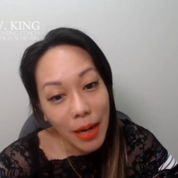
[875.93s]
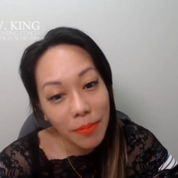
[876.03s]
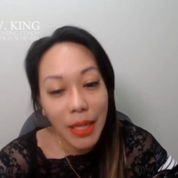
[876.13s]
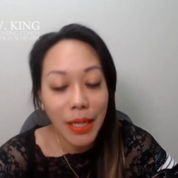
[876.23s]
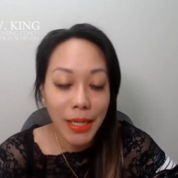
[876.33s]

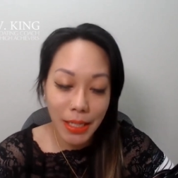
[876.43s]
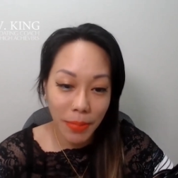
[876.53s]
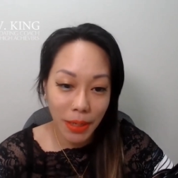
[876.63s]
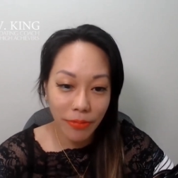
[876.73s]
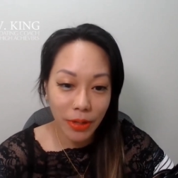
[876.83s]
because I
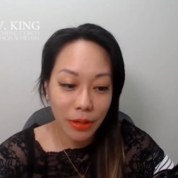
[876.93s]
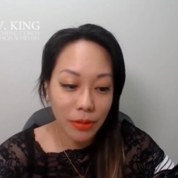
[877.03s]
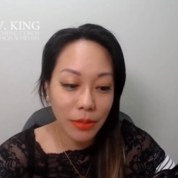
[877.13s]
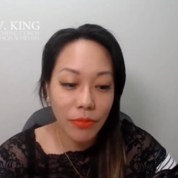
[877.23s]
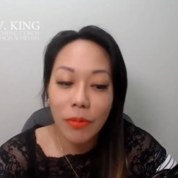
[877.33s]
make
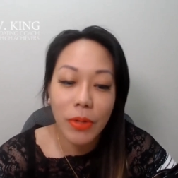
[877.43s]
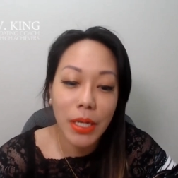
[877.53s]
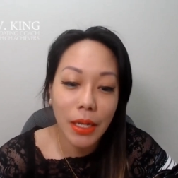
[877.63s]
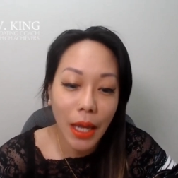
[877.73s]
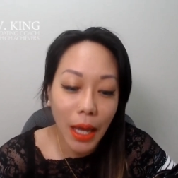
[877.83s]
videos every week,